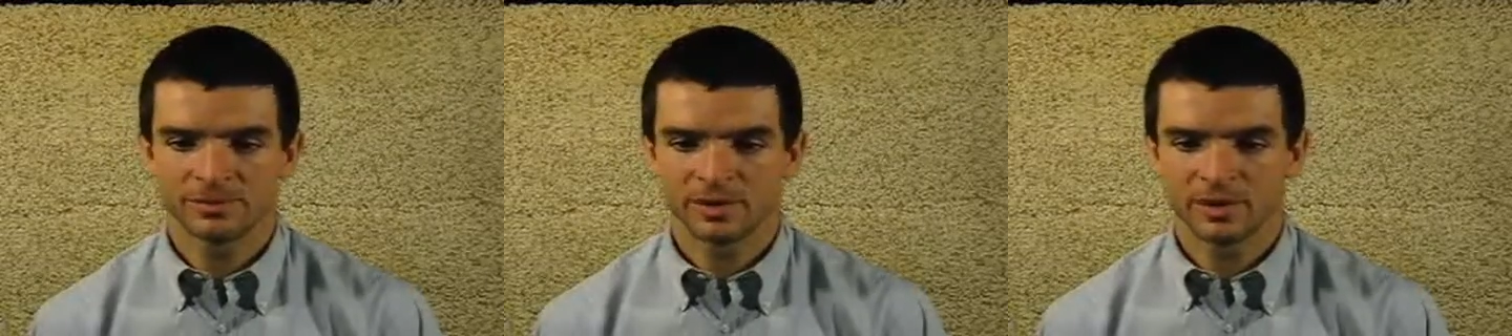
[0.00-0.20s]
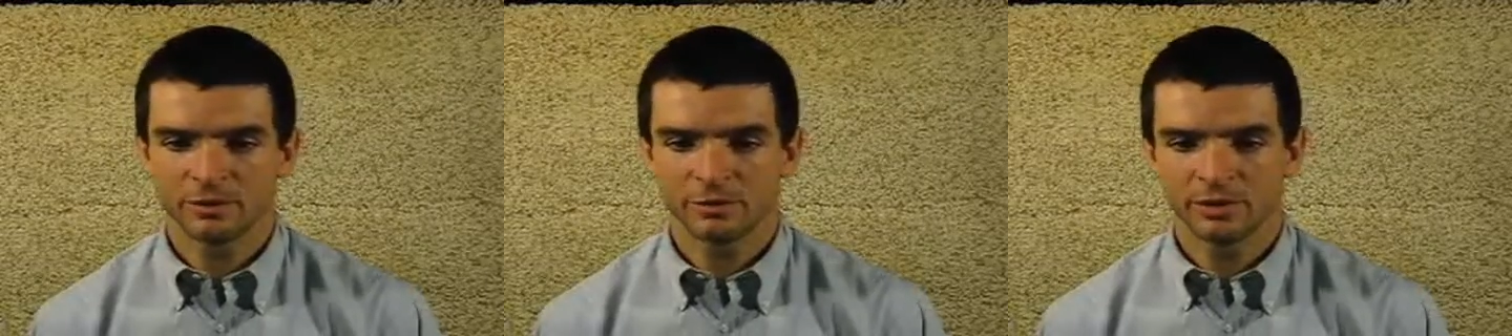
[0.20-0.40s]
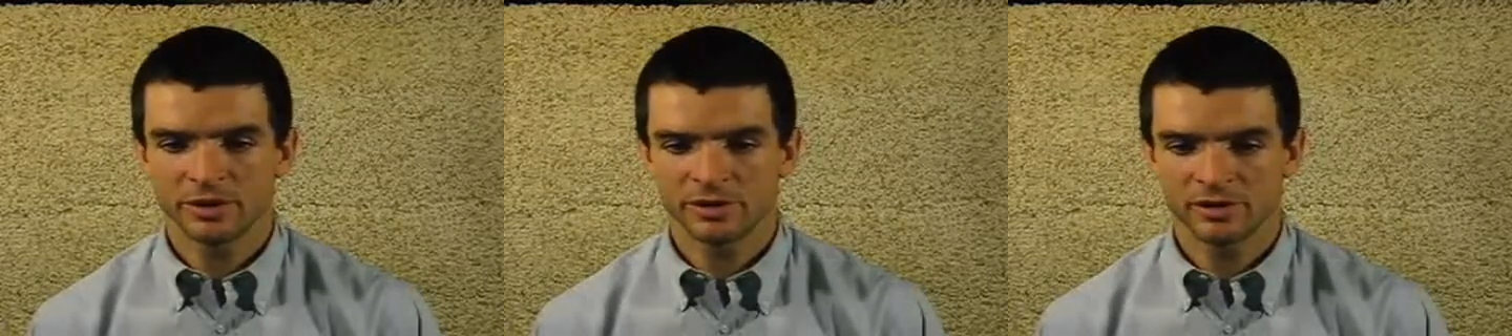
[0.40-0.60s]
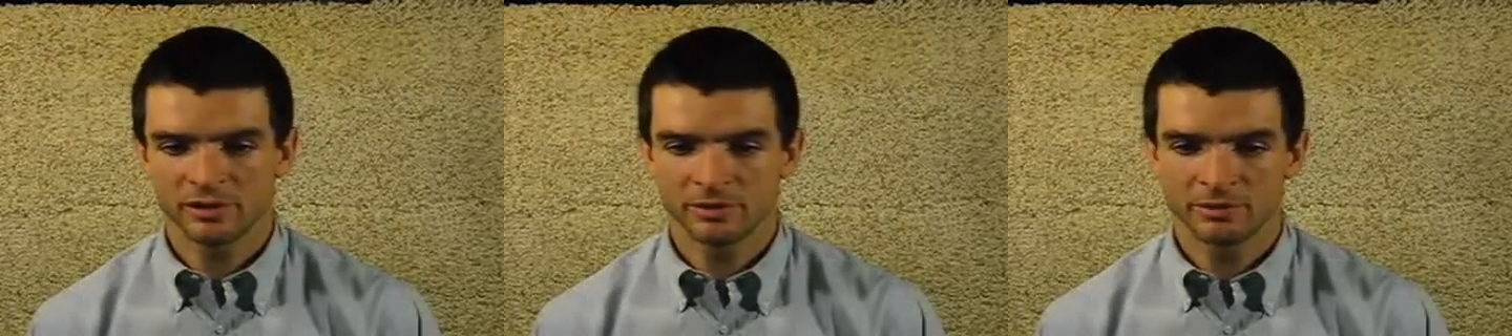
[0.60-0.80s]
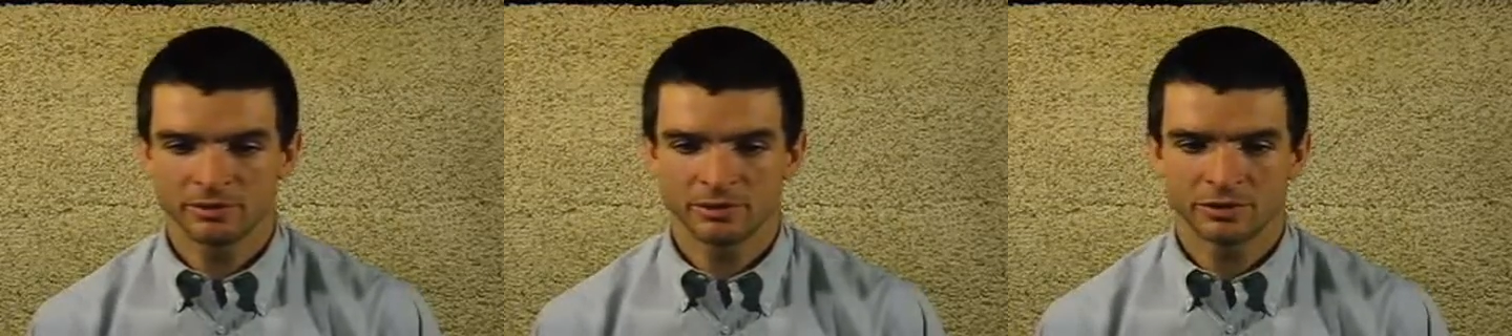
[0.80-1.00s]
and
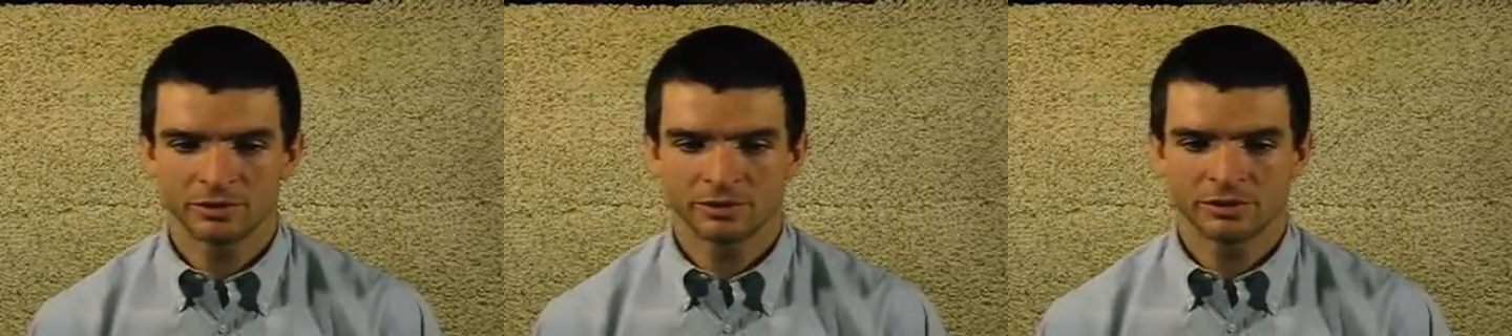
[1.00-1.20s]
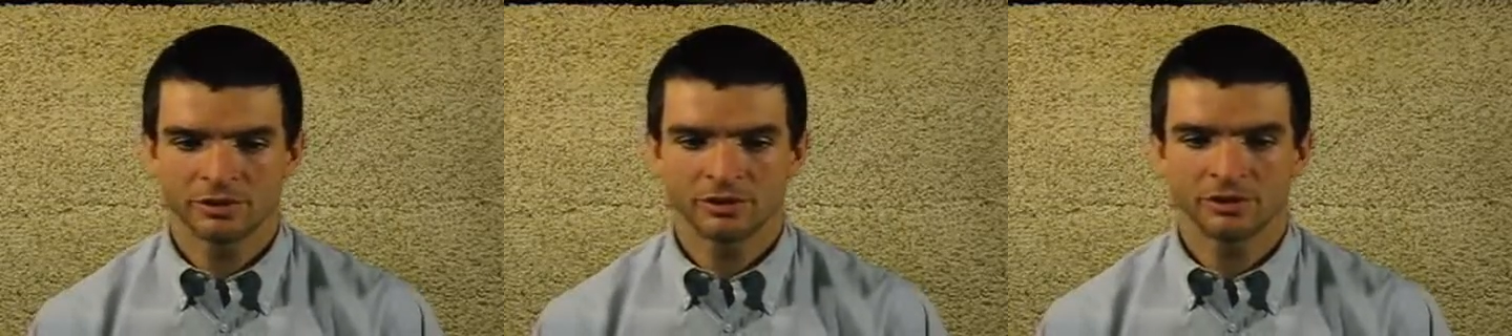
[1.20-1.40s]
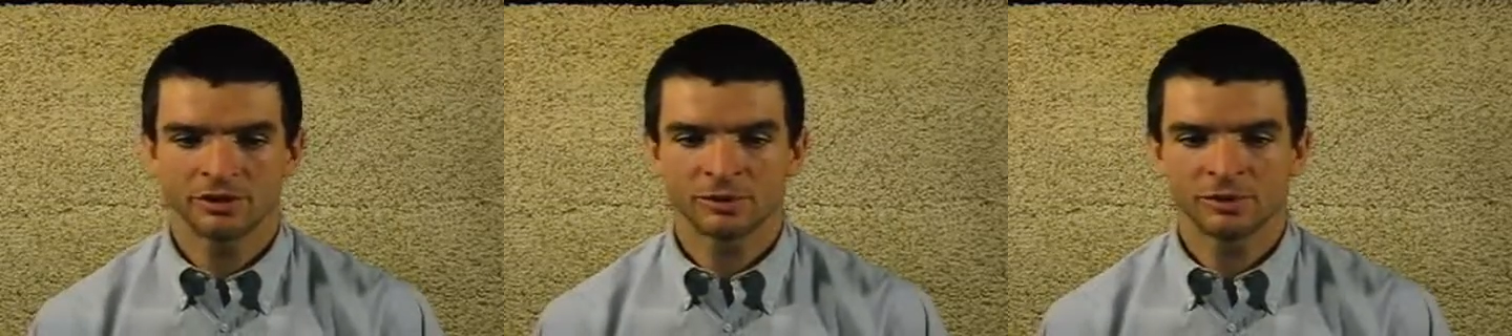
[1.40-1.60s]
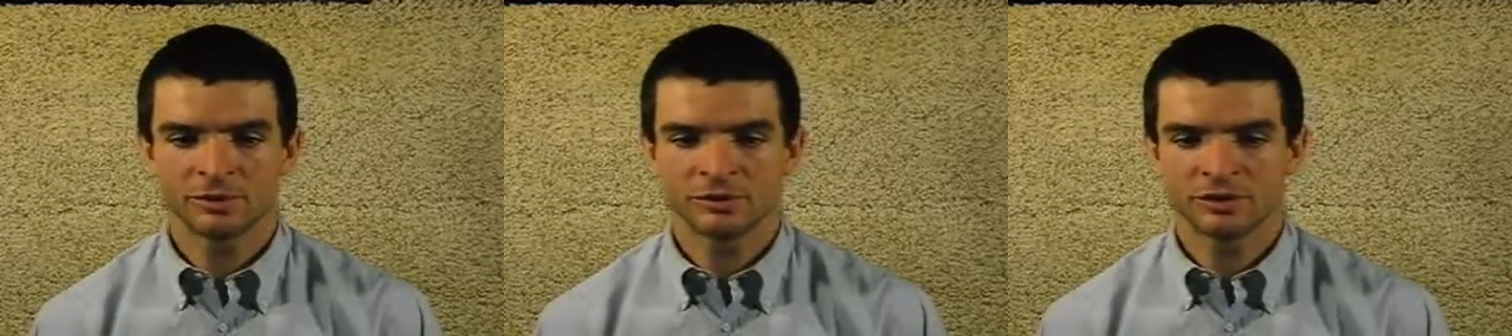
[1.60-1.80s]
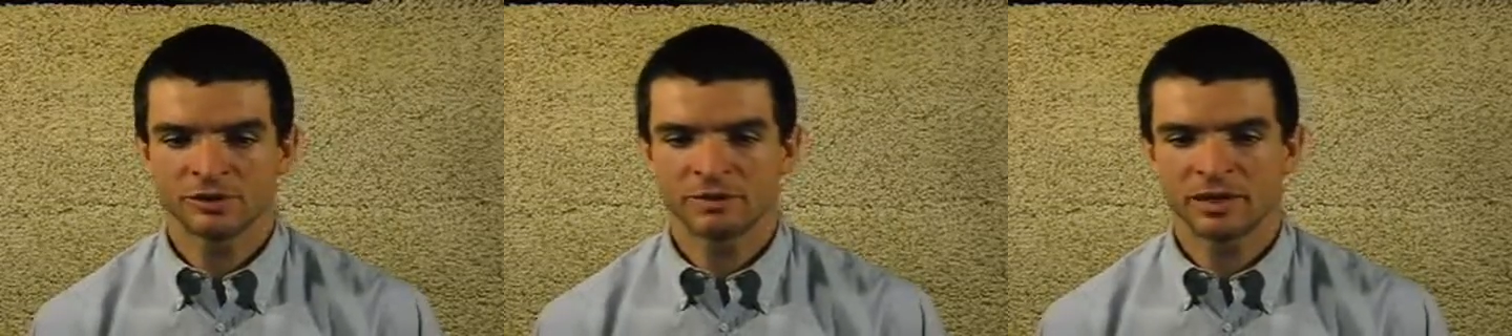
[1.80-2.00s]
wisdom towards ultimate
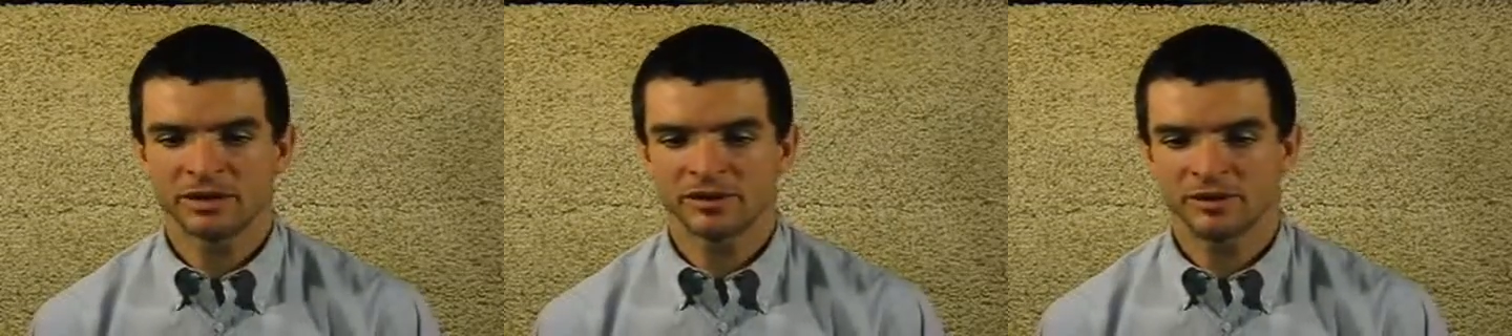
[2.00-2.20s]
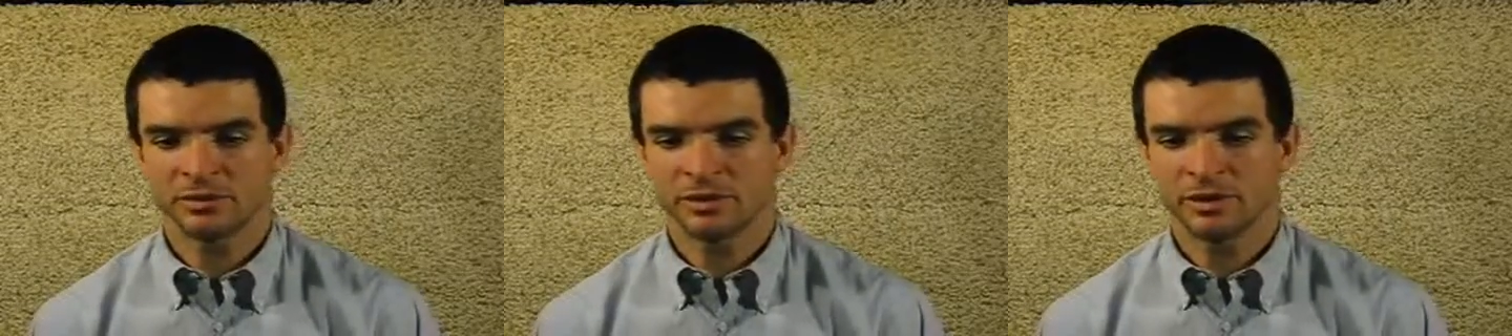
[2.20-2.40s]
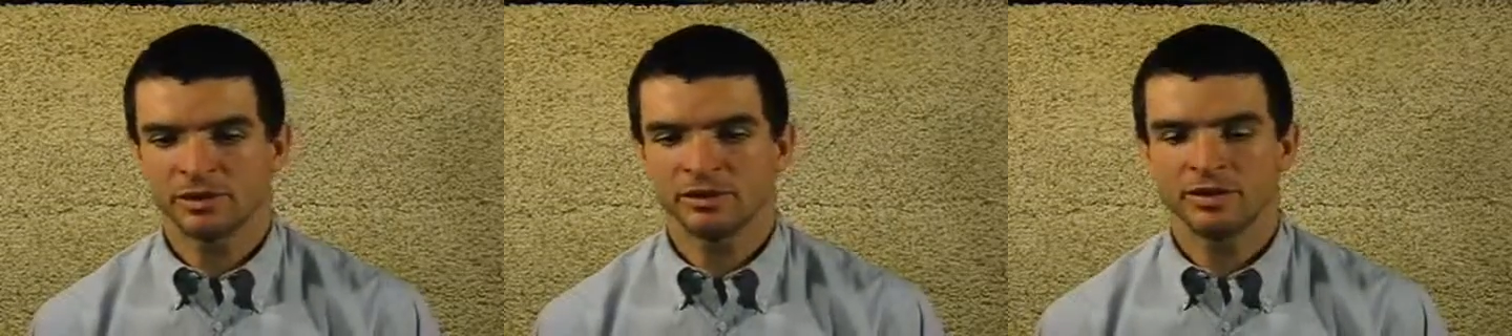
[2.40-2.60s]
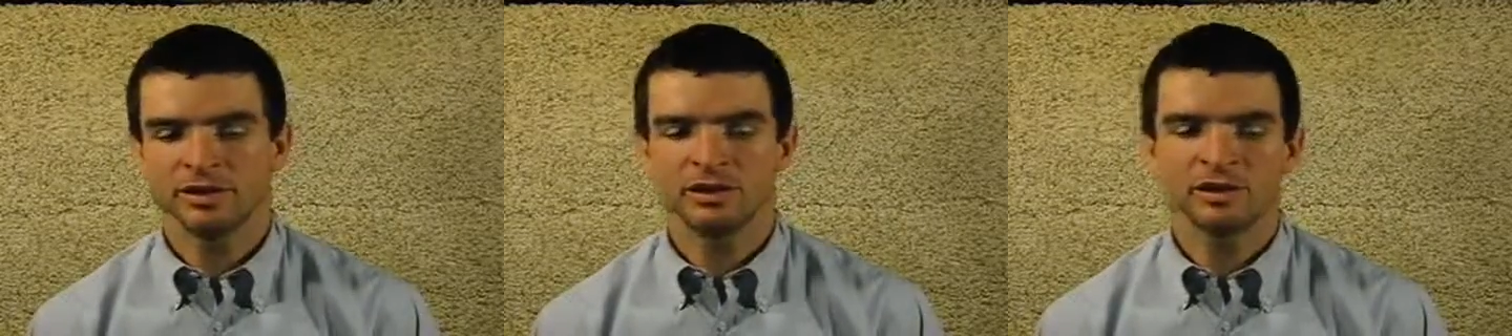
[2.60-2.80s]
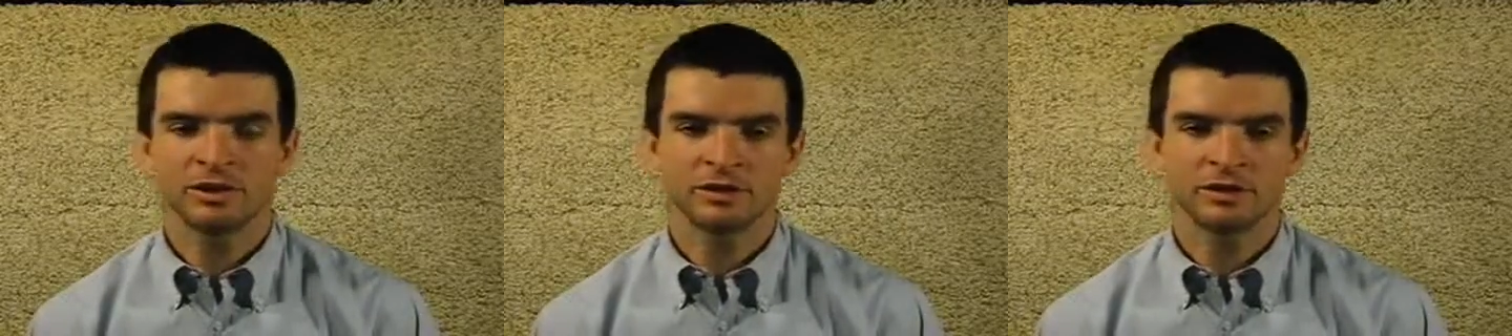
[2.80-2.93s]
responsibility,